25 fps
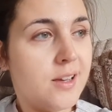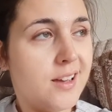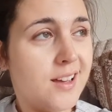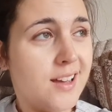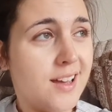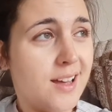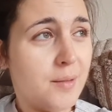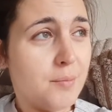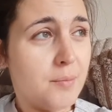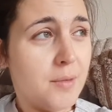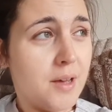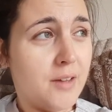
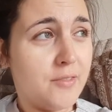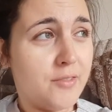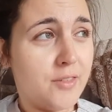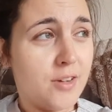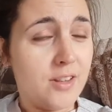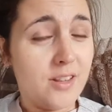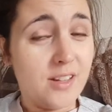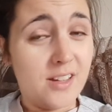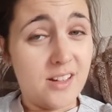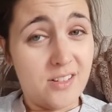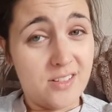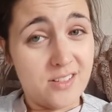I have
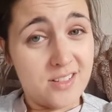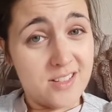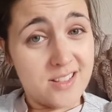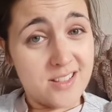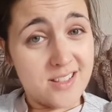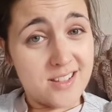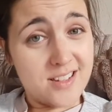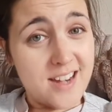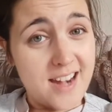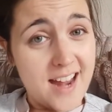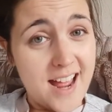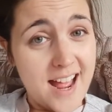another little
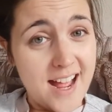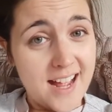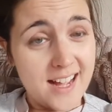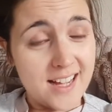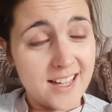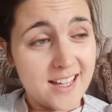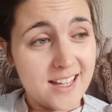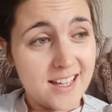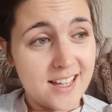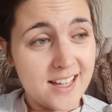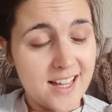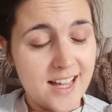snack.
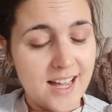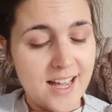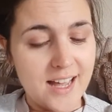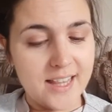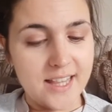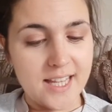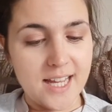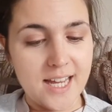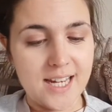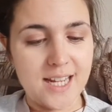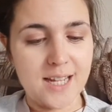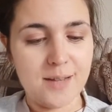And then